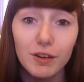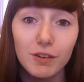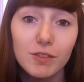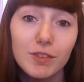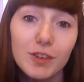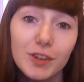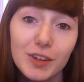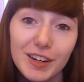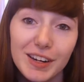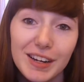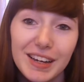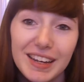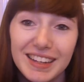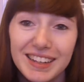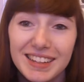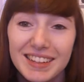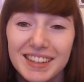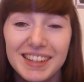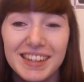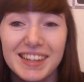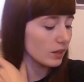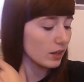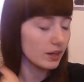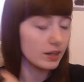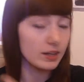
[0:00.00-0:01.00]
over it.
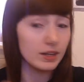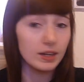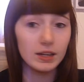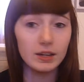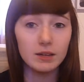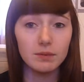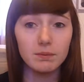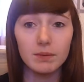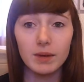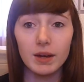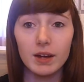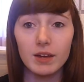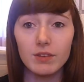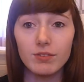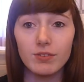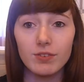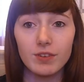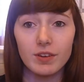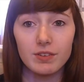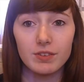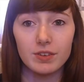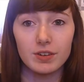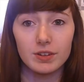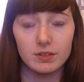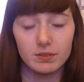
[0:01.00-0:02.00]
And then my other
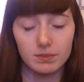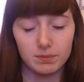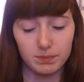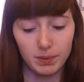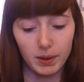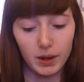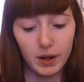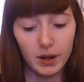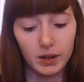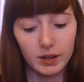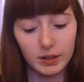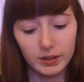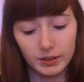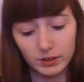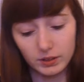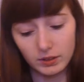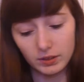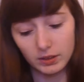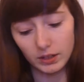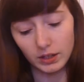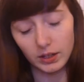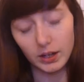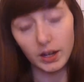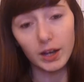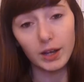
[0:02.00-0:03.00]
favourite part of
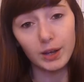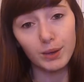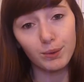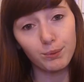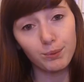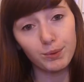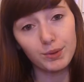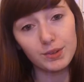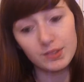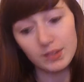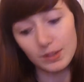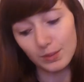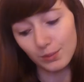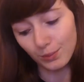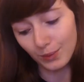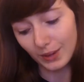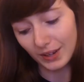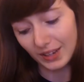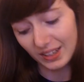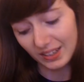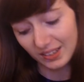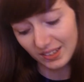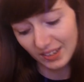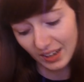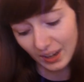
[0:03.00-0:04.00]
the night was um,
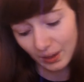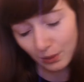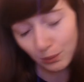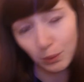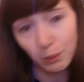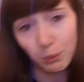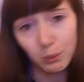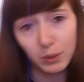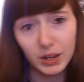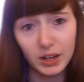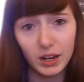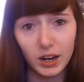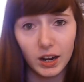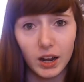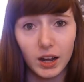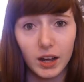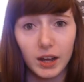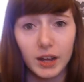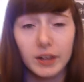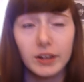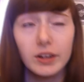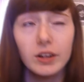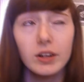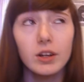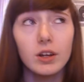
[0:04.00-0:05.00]
when he sang When We
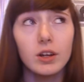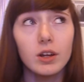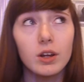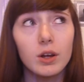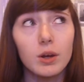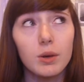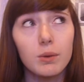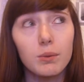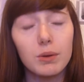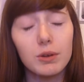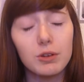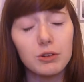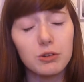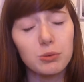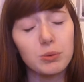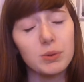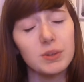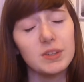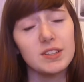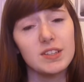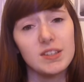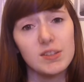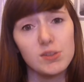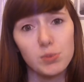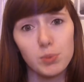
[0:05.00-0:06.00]
Collide, which
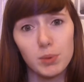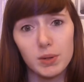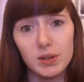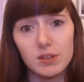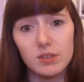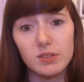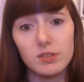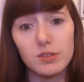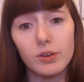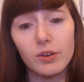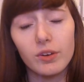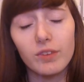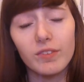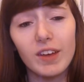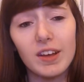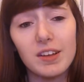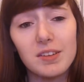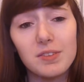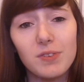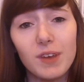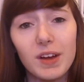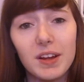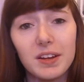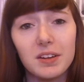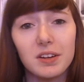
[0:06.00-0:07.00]
was his winner song of
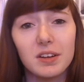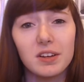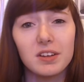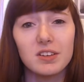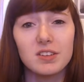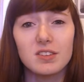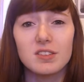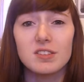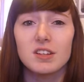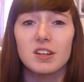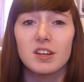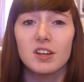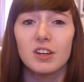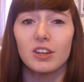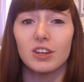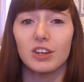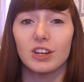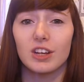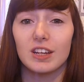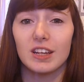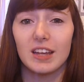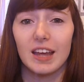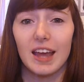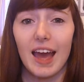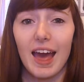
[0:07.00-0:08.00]
X Factor because
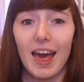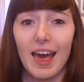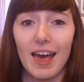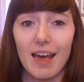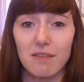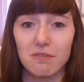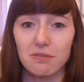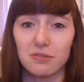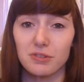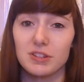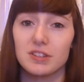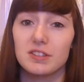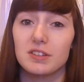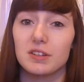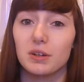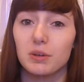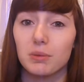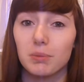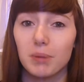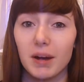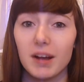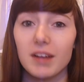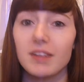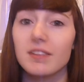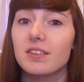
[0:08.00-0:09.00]
you could hear every
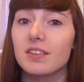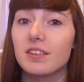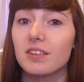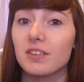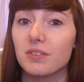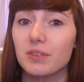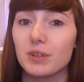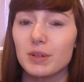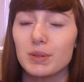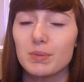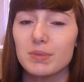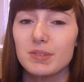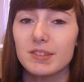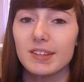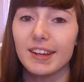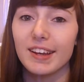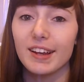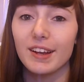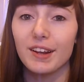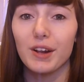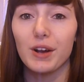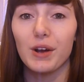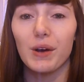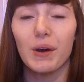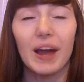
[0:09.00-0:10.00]
single person in the room
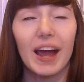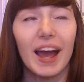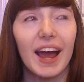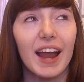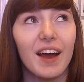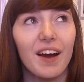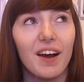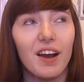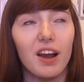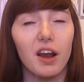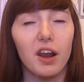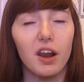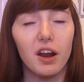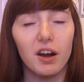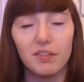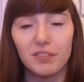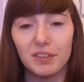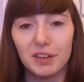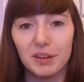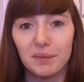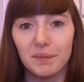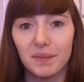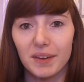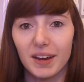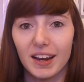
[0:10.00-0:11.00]
singing along and I love
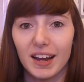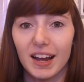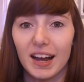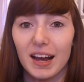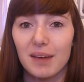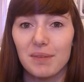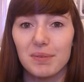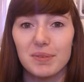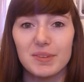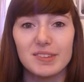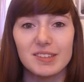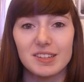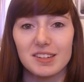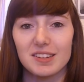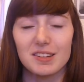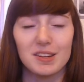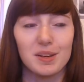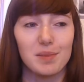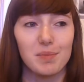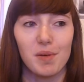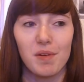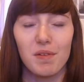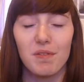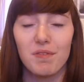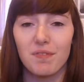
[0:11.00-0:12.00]
it when that happens. That's
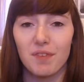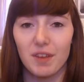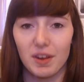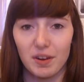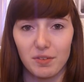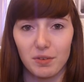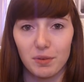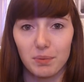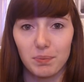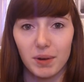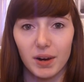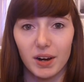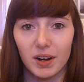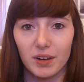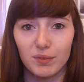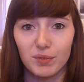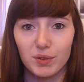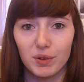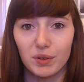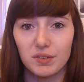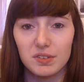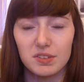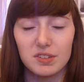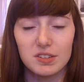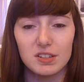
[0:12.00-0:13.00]
like my favourite part of
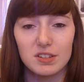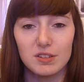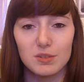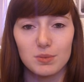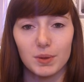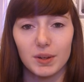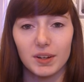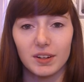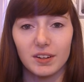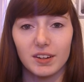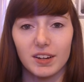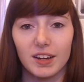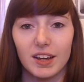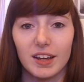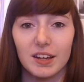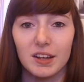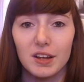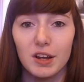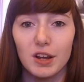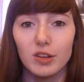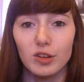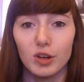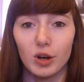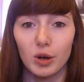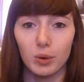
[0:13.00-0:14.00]
concerts when like
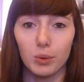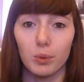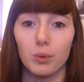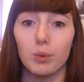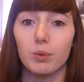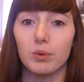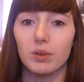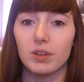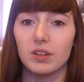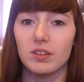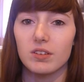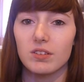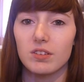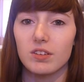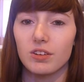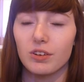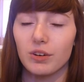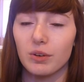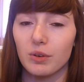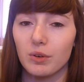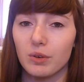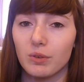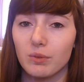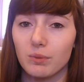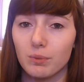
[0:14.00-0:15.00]
the whole audience
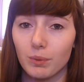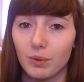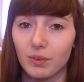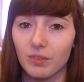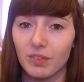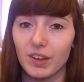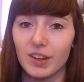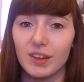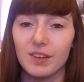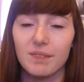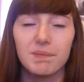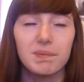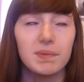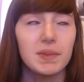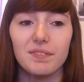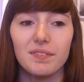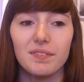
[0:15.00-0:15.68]
are in with it.